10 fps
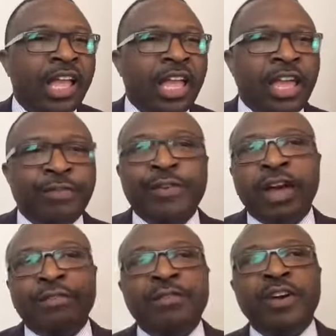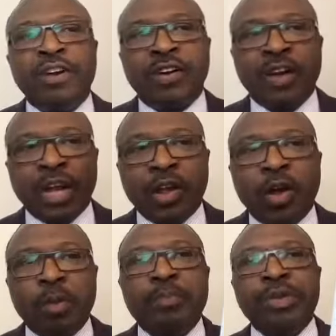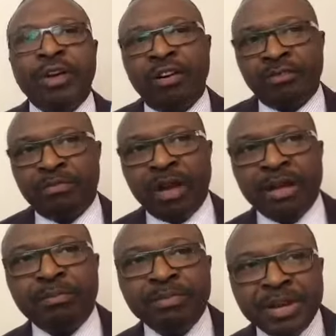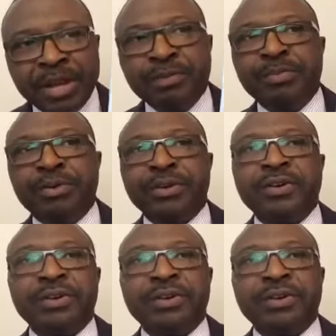if you have not got a copy of my new book,